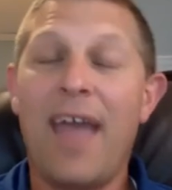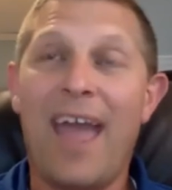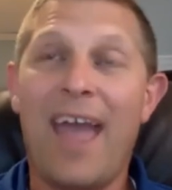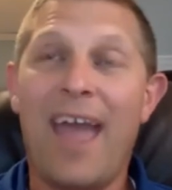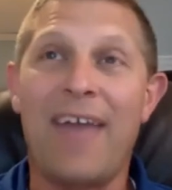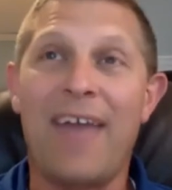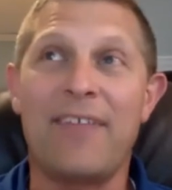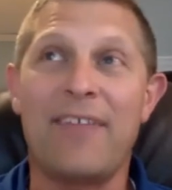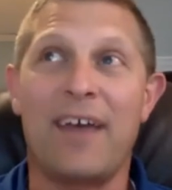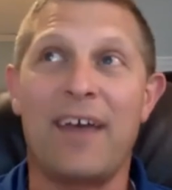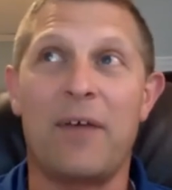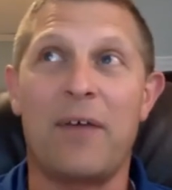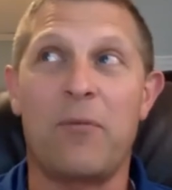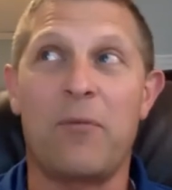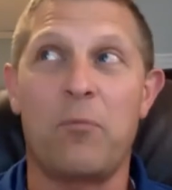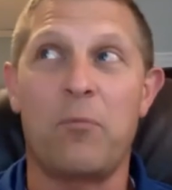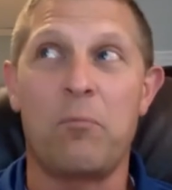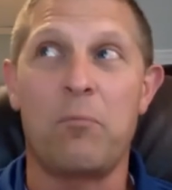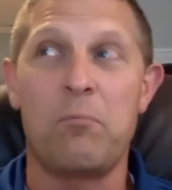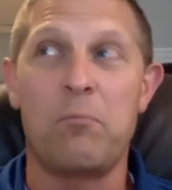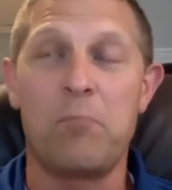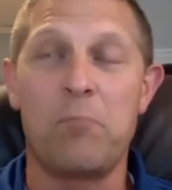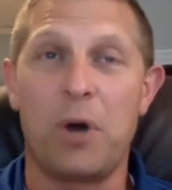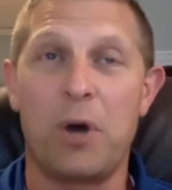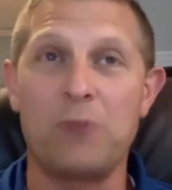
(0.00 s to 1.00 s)
And that
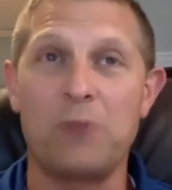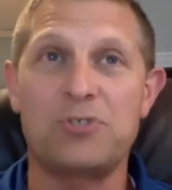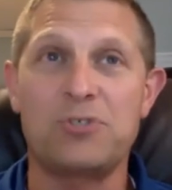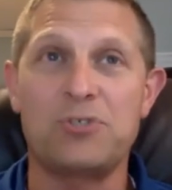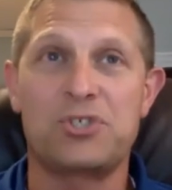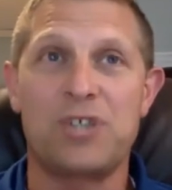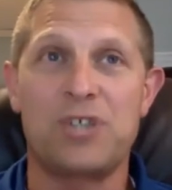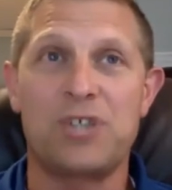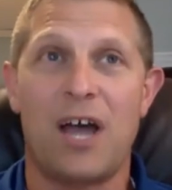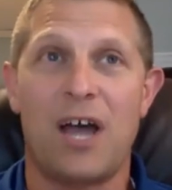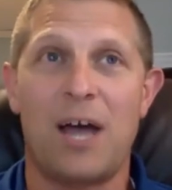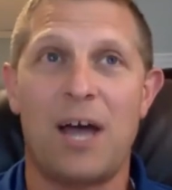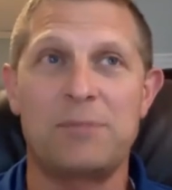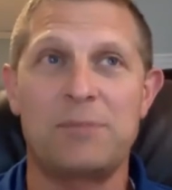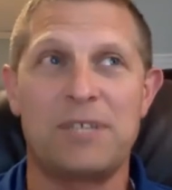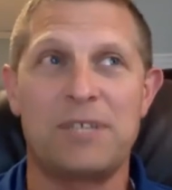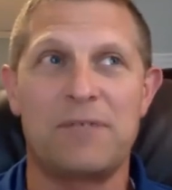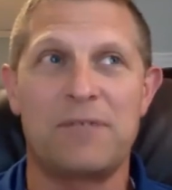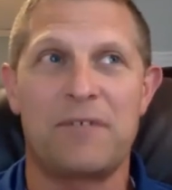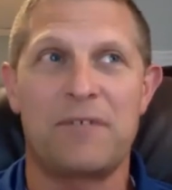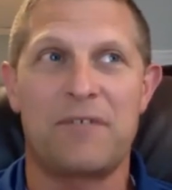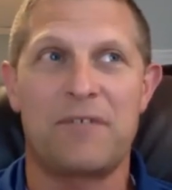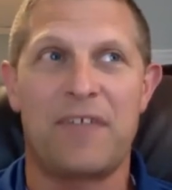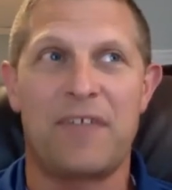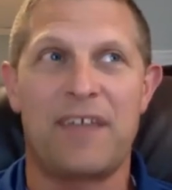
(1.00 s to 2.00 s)
most jobs,
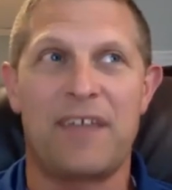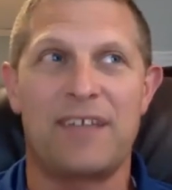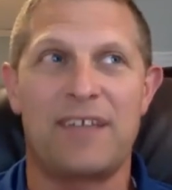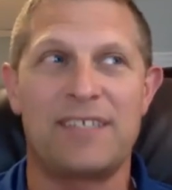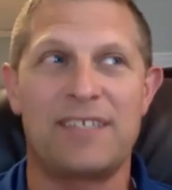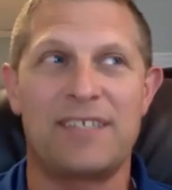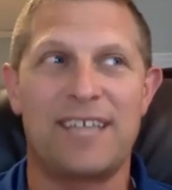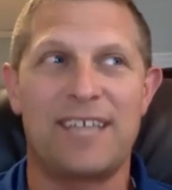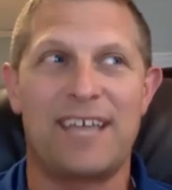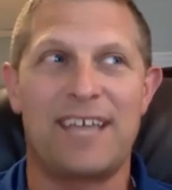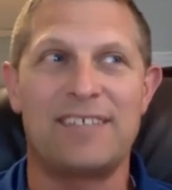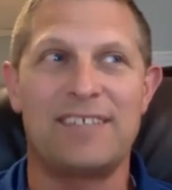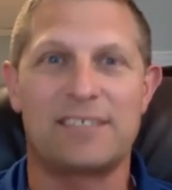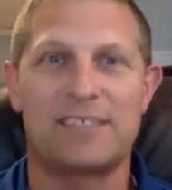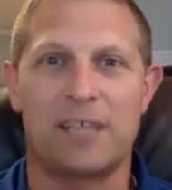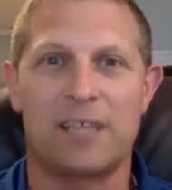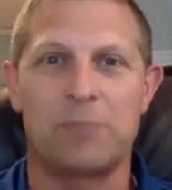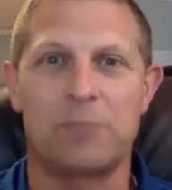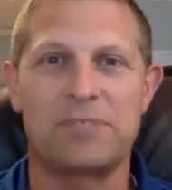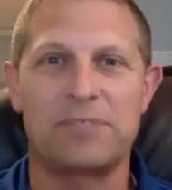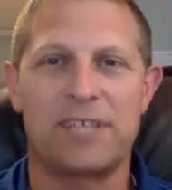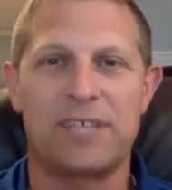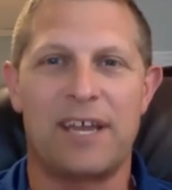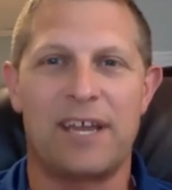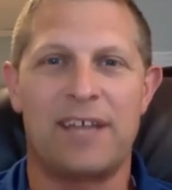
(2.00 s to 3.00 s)
even if they contain
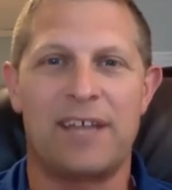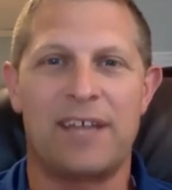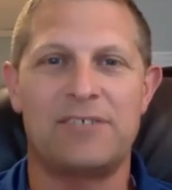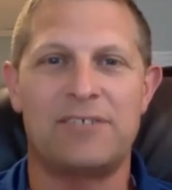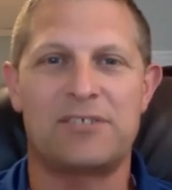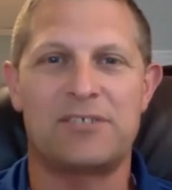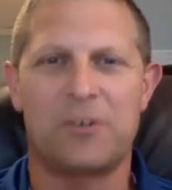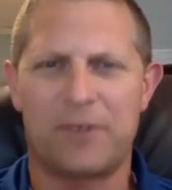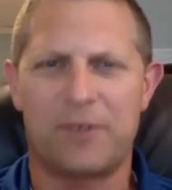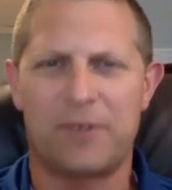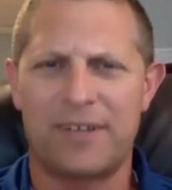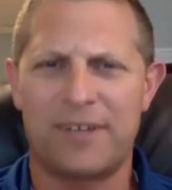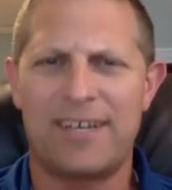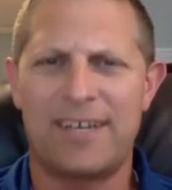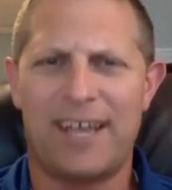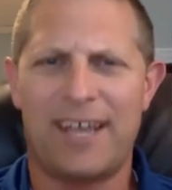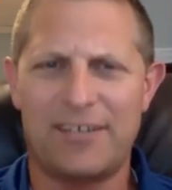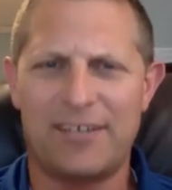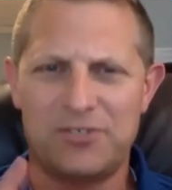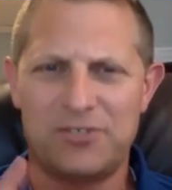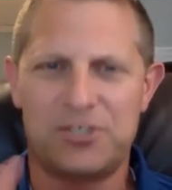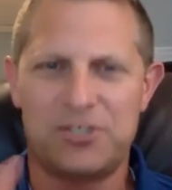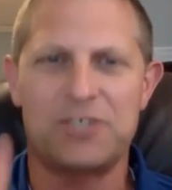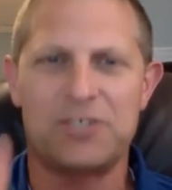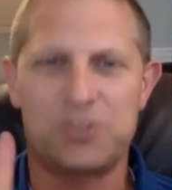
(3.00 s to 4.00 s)
some science, don't
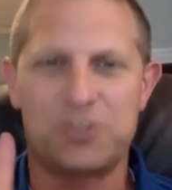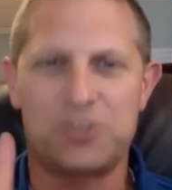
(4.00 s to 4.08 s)
contain just